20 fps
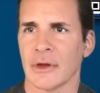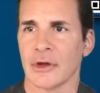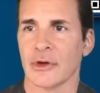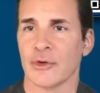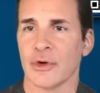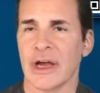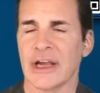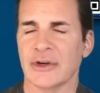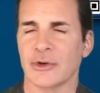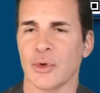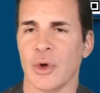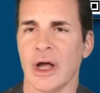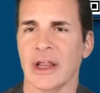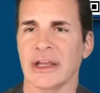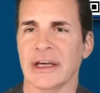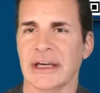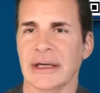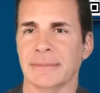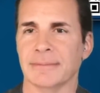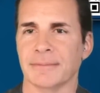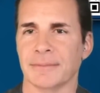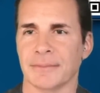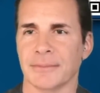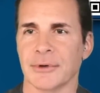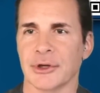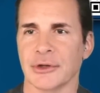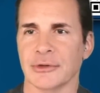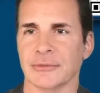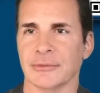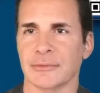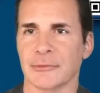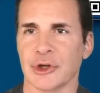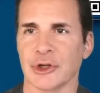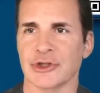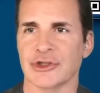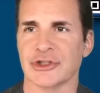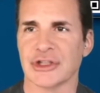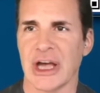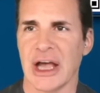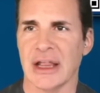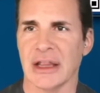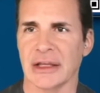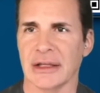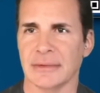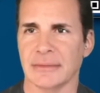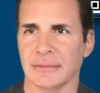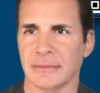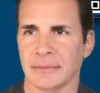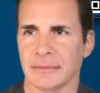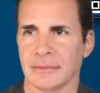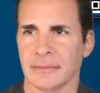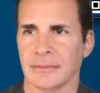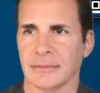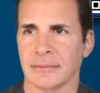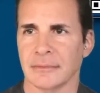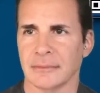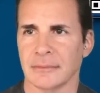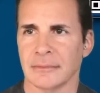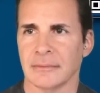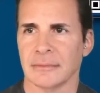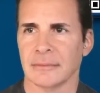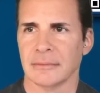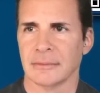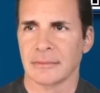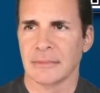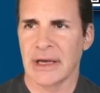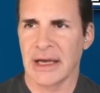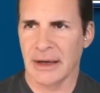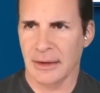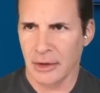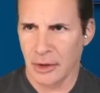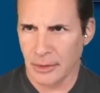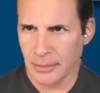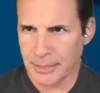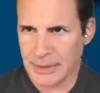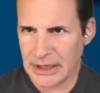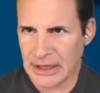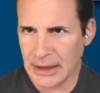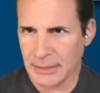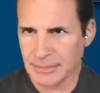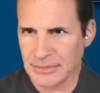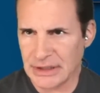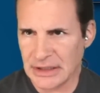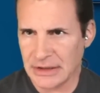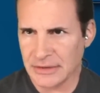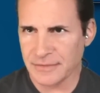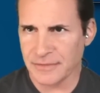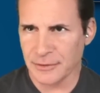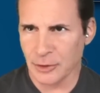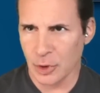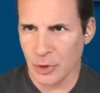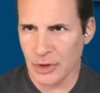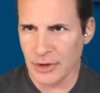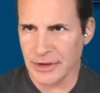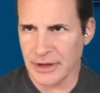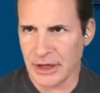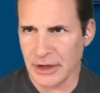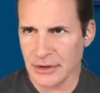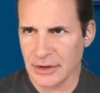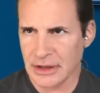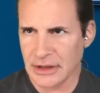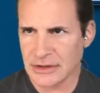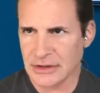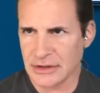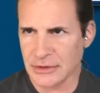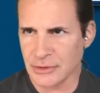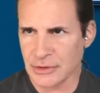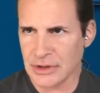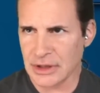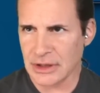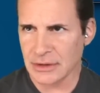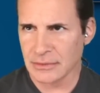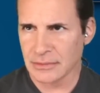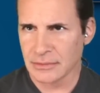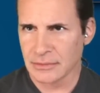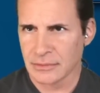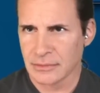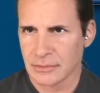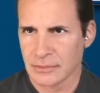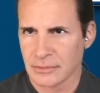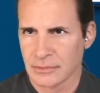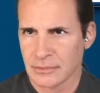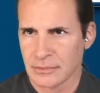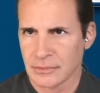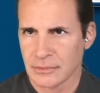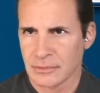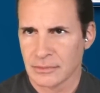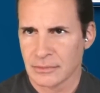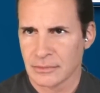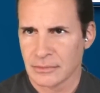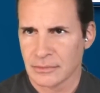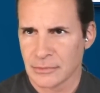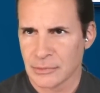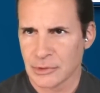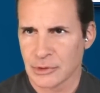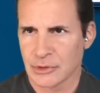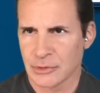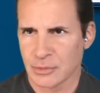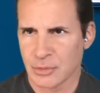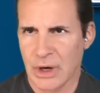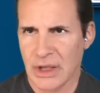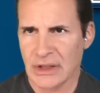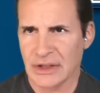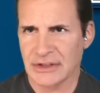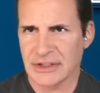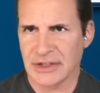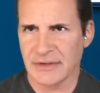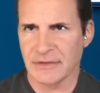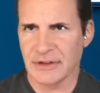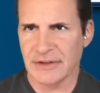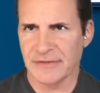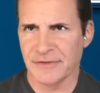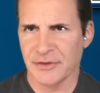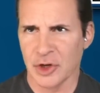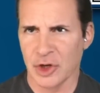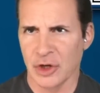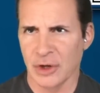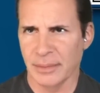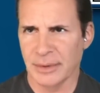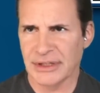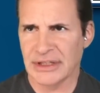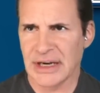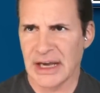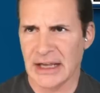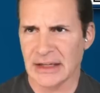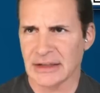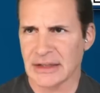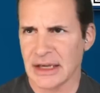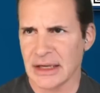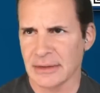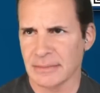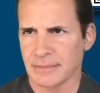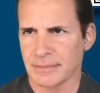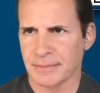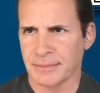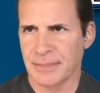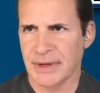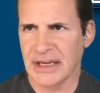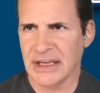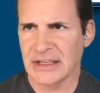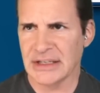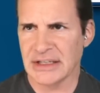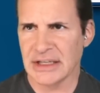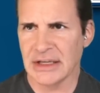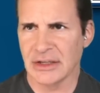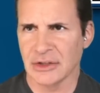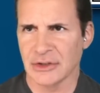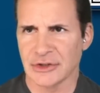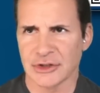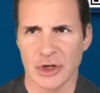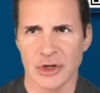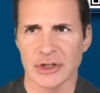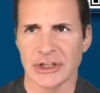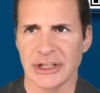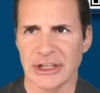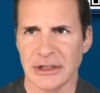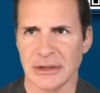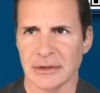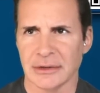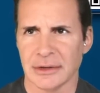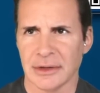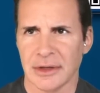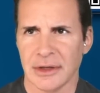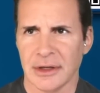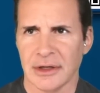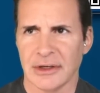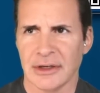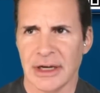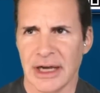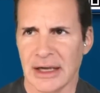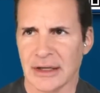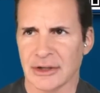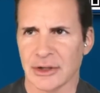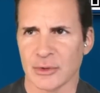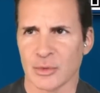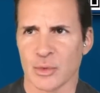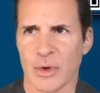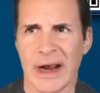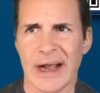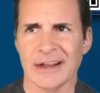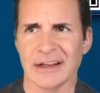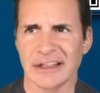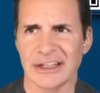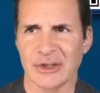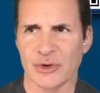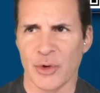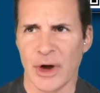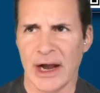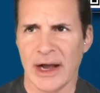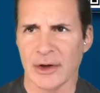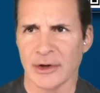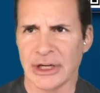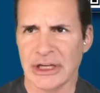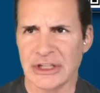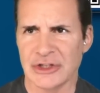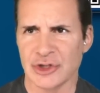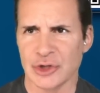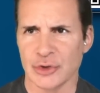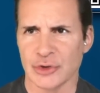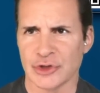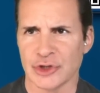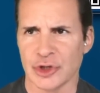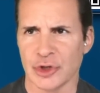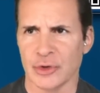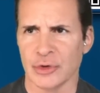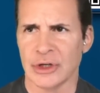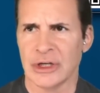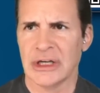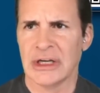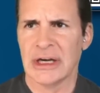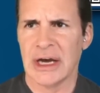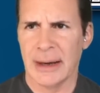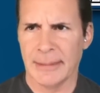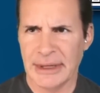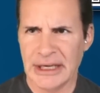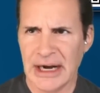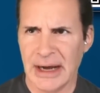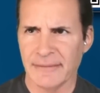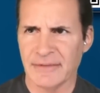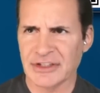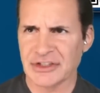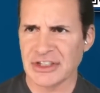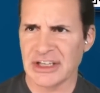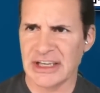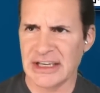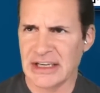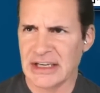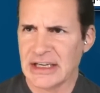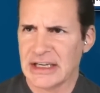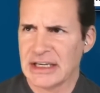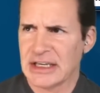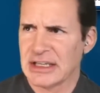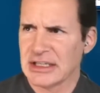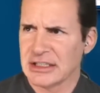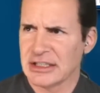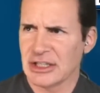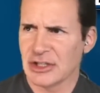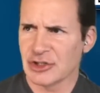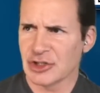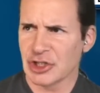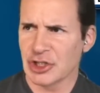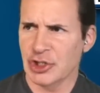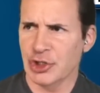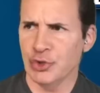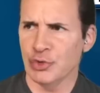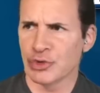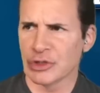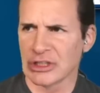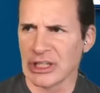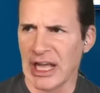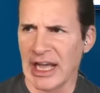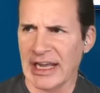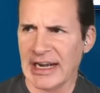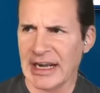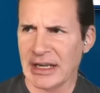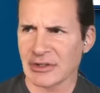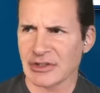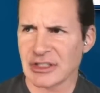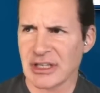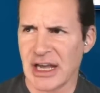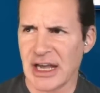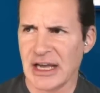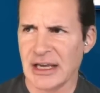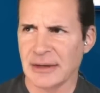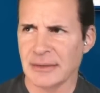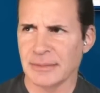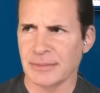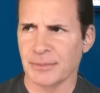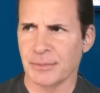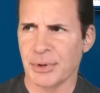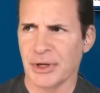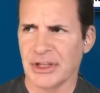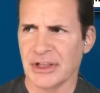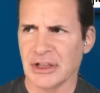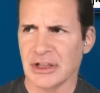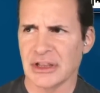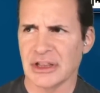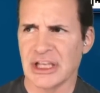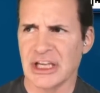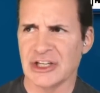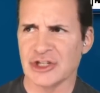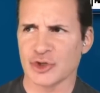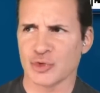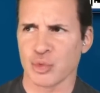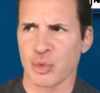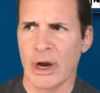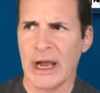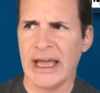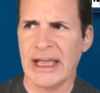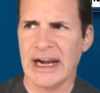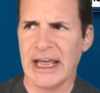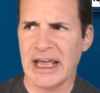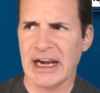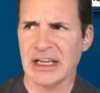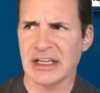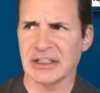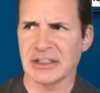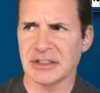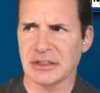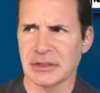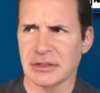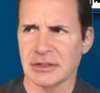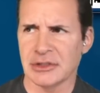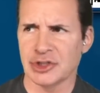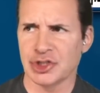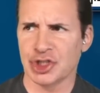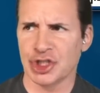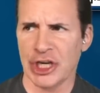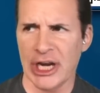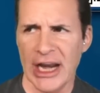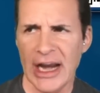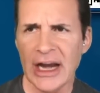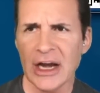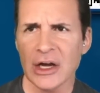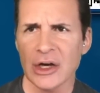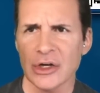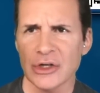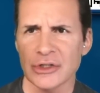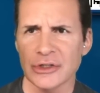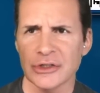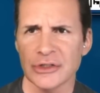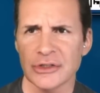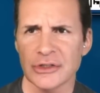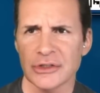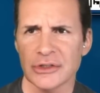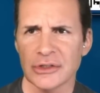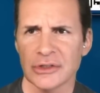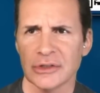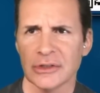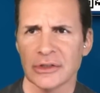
Great quality. Good, good, solid. Yeah. Oh, big empty floor there. That's interesting. It's relatively full, but not that big a deal. Certainly not the rally crowd he's used to. I mean, obviously, there's a huge line outside, but they just ran out of chairs.